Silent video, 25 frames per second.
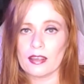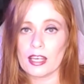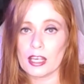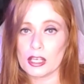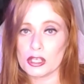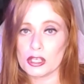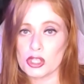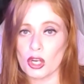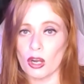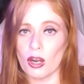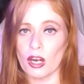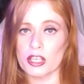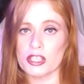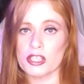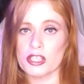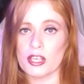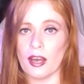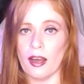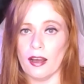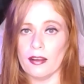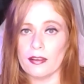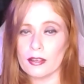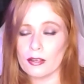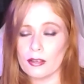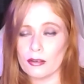in
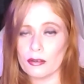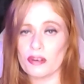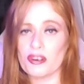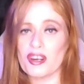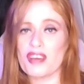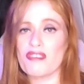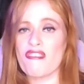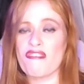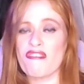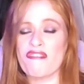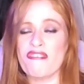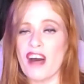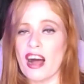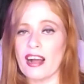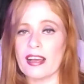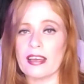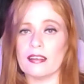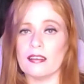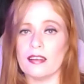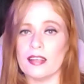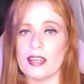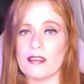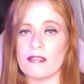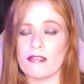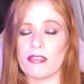Georgia. You don't even
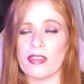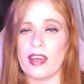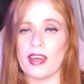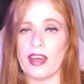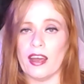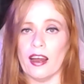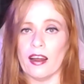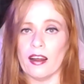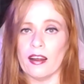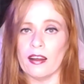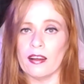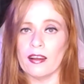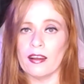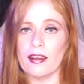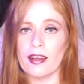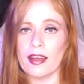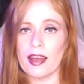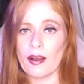fucking live there.